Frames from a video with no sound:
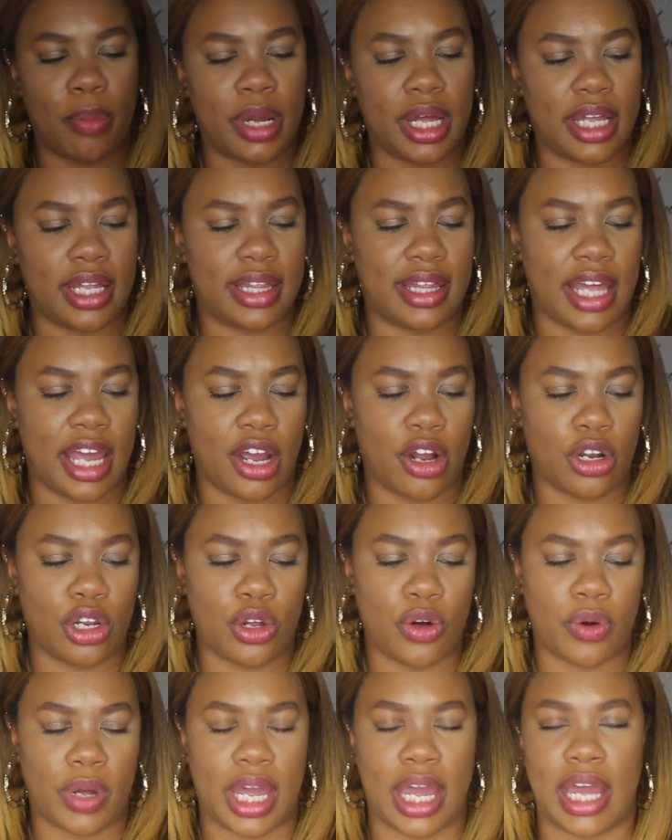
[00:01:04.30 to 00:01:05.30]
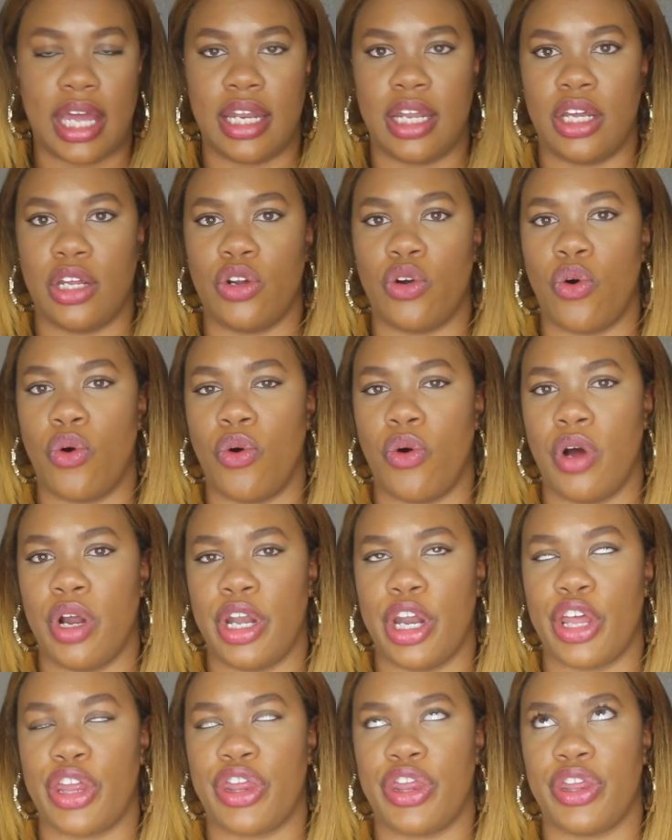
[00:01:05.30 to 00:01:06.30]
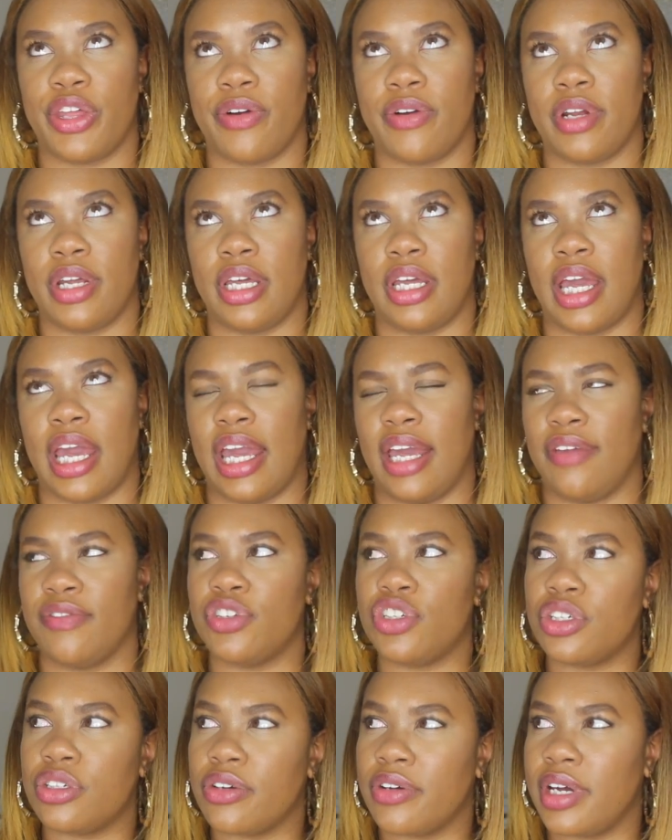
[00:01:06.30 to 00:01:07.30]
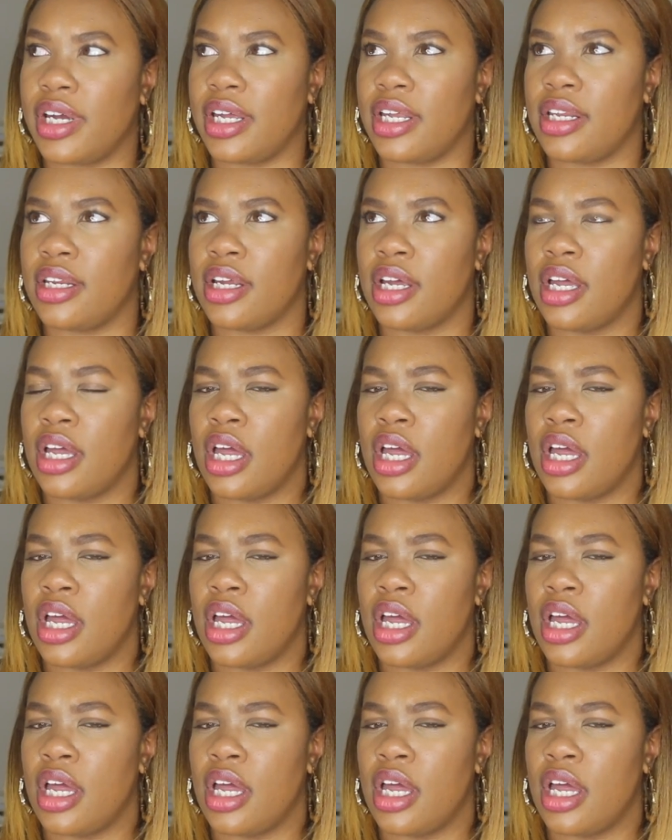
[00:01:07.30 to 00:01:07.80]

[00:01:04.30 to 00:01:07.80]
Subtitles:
but they are located on 38th Street.